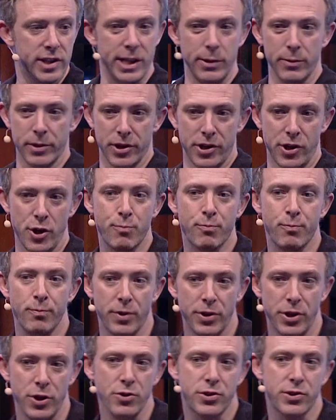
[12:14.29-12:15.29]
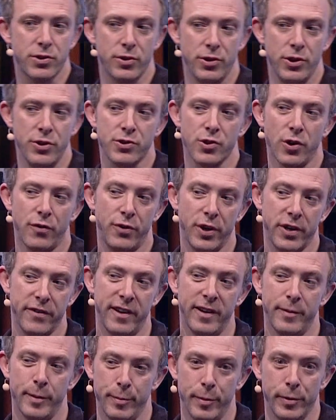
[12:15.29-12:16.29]
We've got a new, new, new software
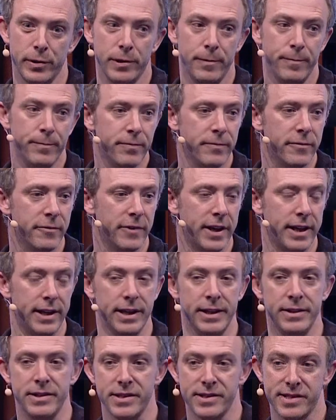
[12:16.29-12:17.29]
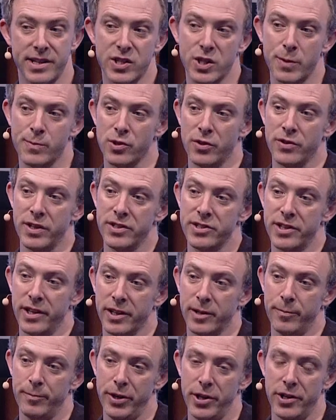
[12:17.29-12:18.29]
development model, right? And the systems on the internet
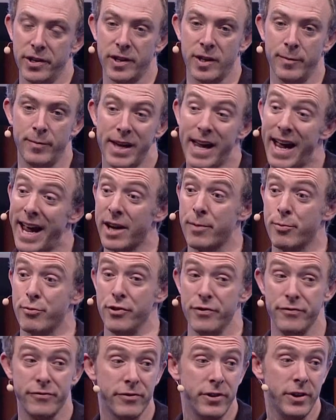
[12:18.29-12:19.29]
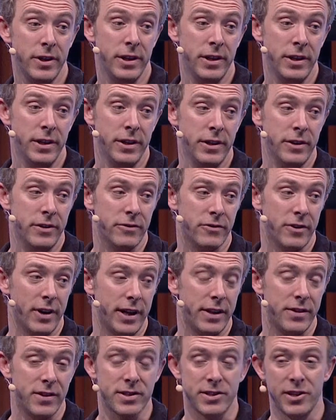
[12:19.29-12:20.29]
computer can be hack-proof right?
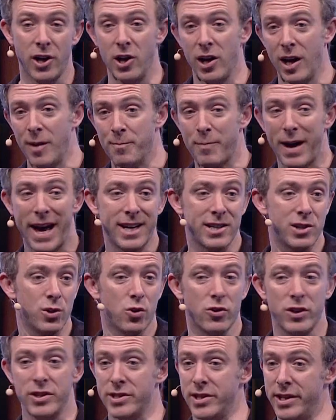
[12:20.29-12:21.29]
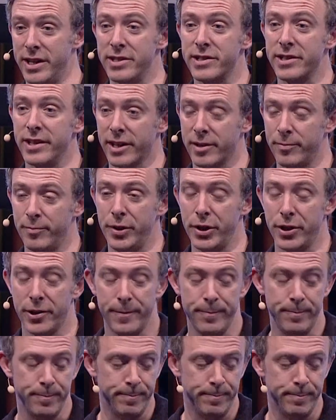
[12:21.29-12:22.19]
There's no like backdoor into the internet computer.